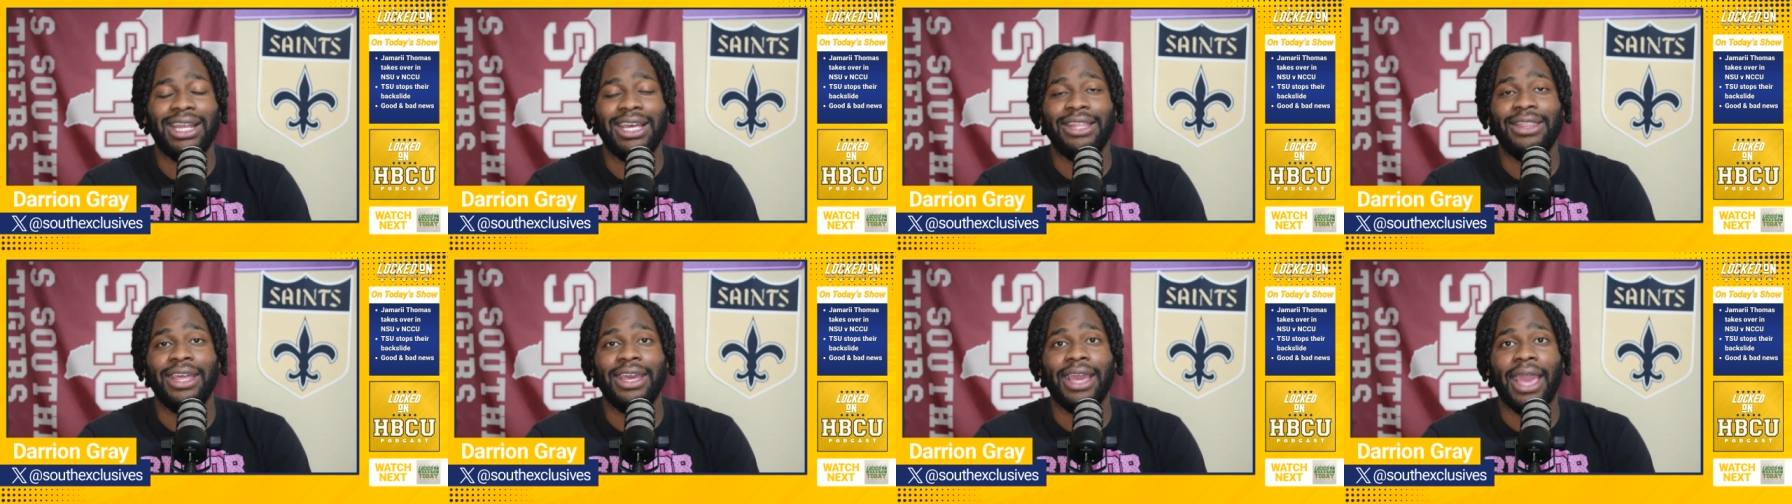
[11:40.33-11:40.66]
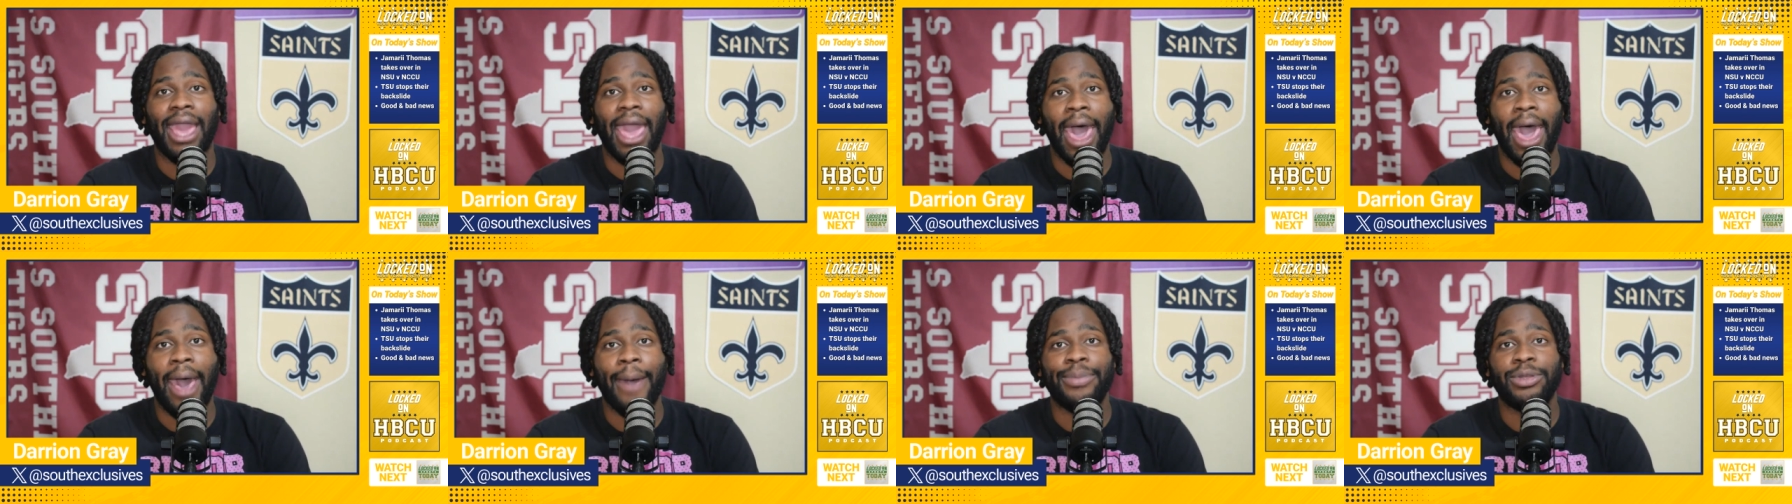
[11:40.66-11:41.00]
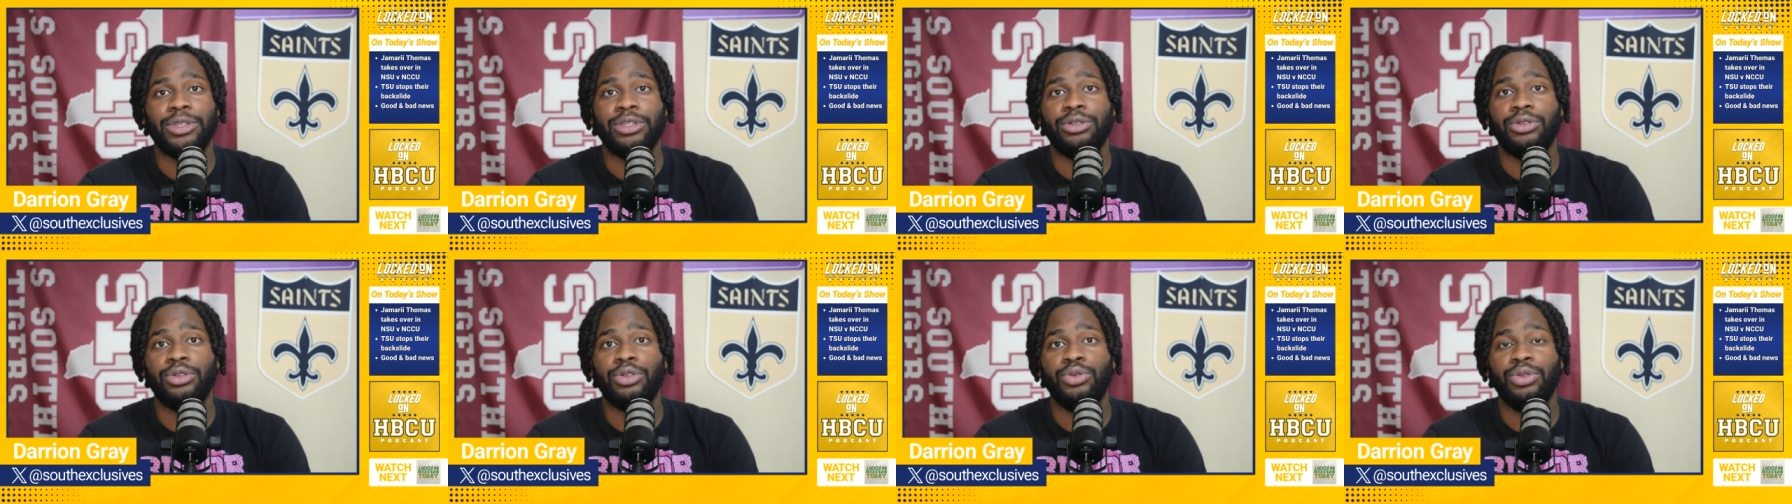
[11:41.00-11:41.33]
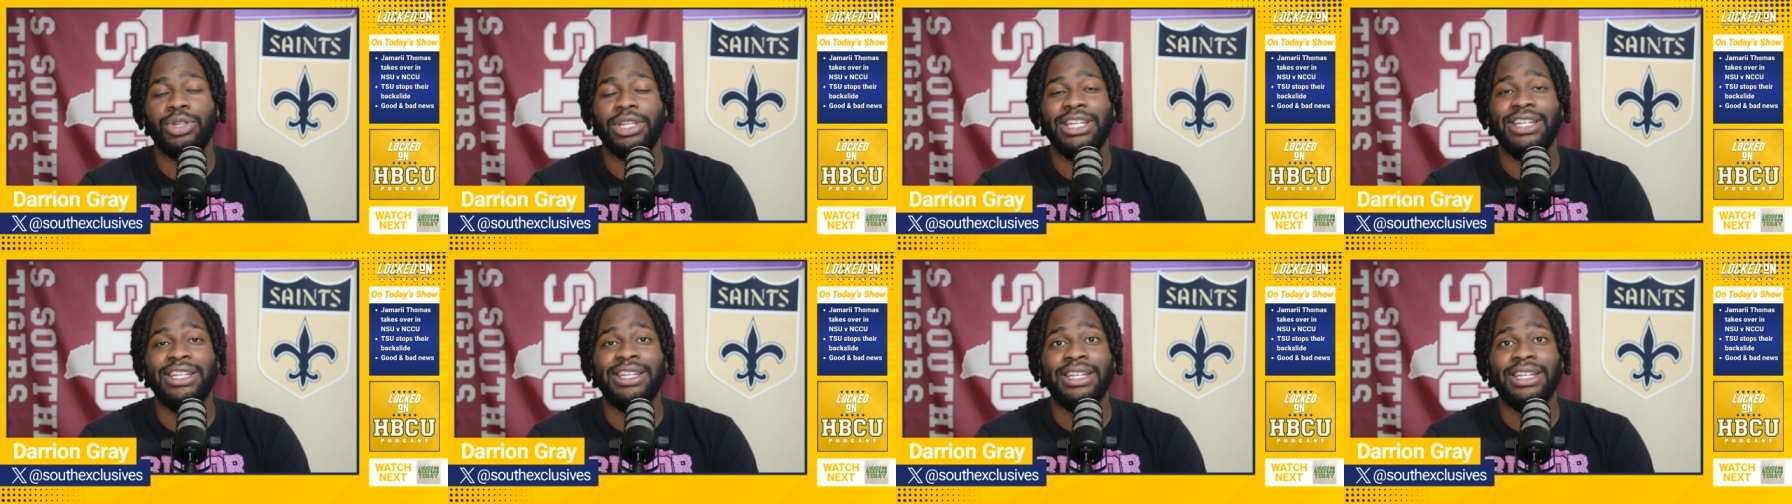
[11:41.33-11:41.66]
and they
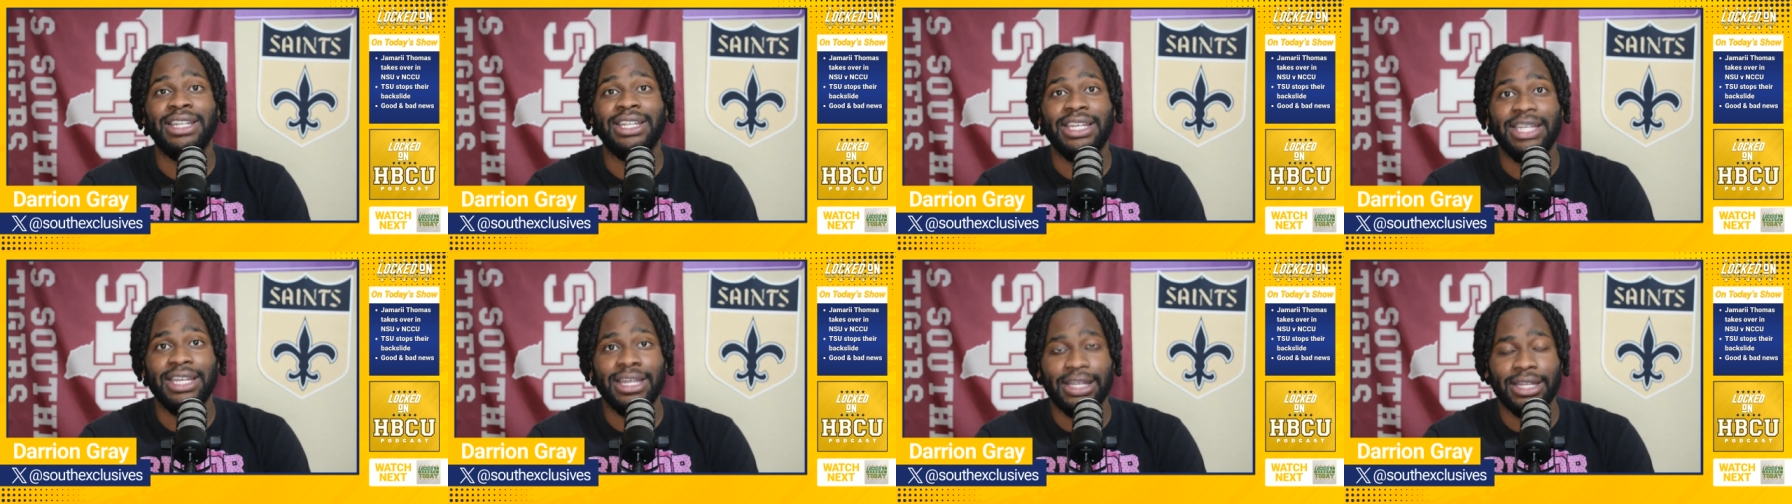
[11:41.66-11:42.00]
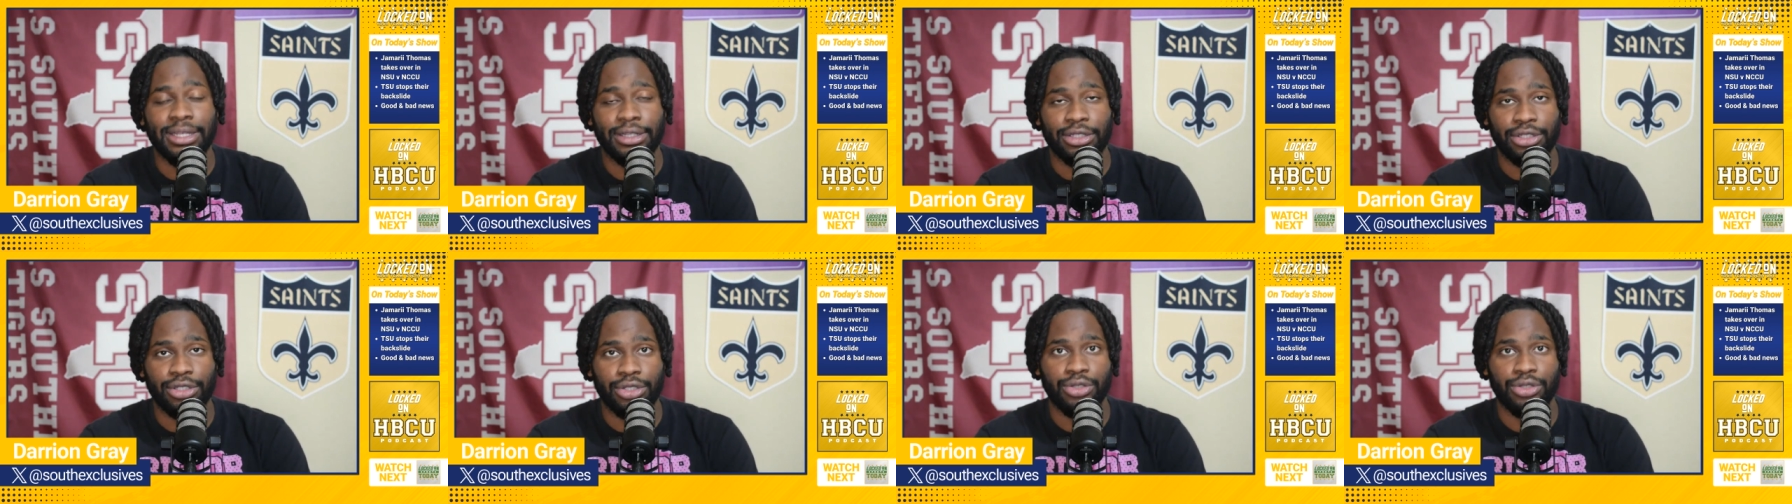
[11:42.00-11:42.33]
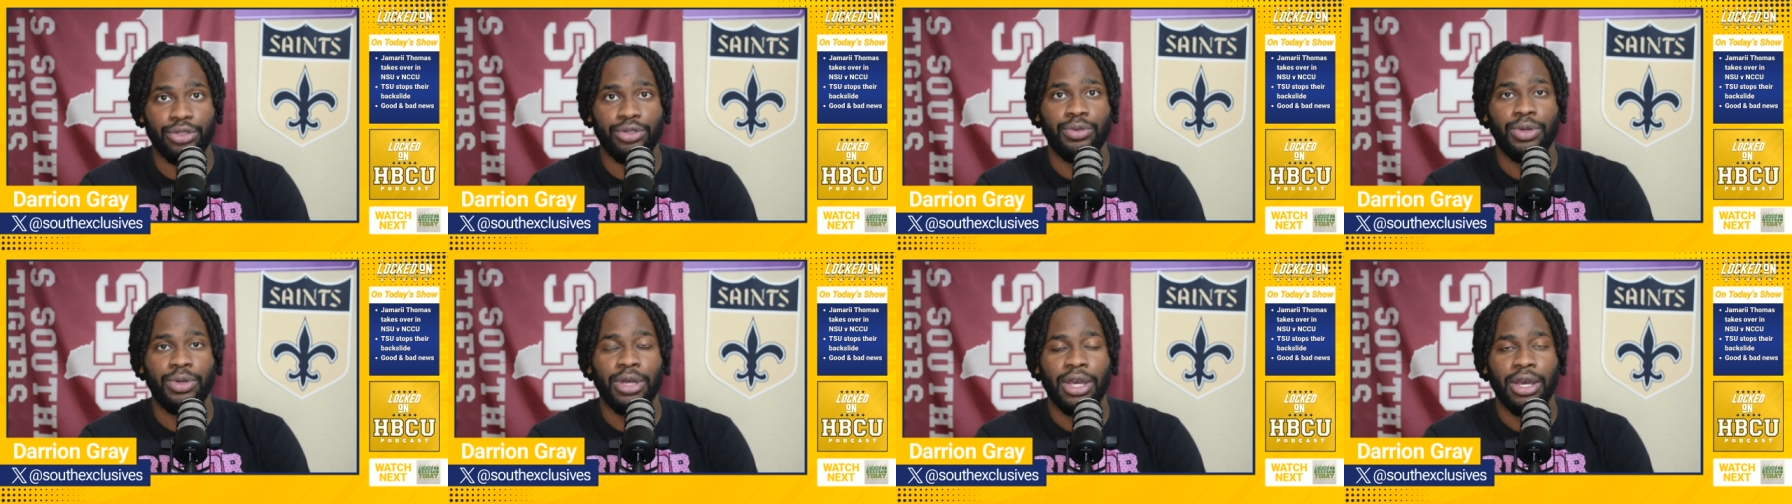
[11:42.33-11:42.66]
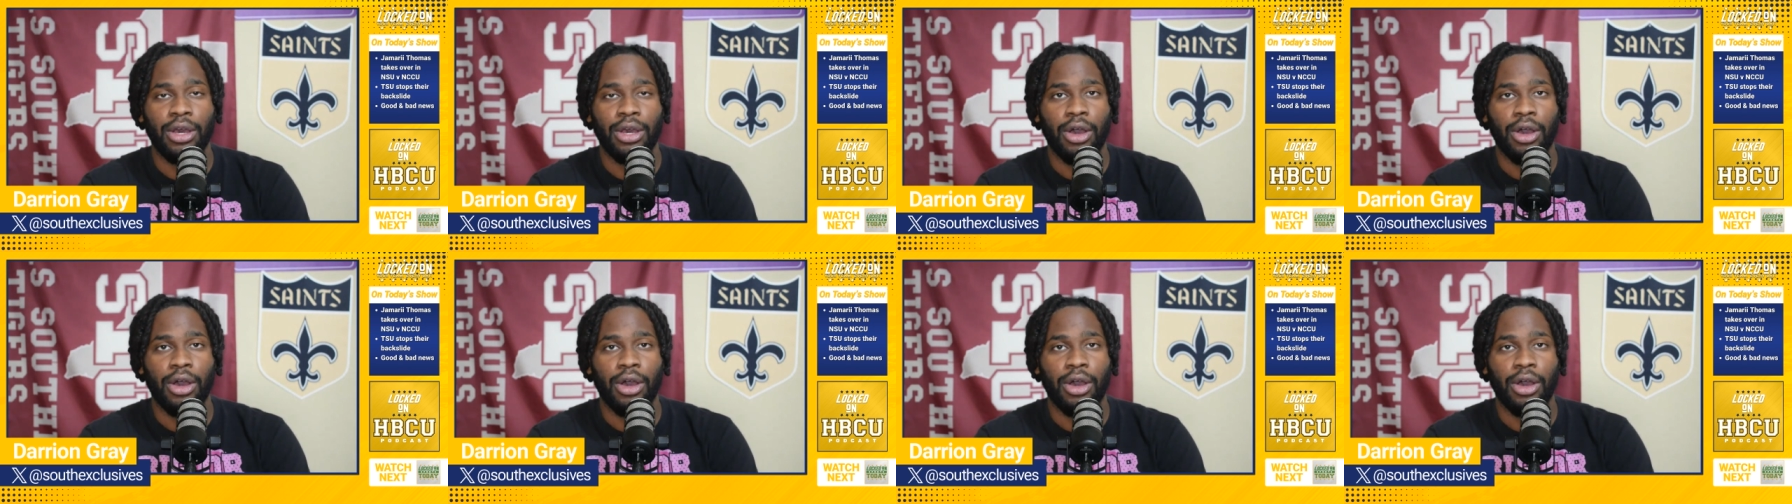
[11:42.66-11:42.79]
absolutely needed to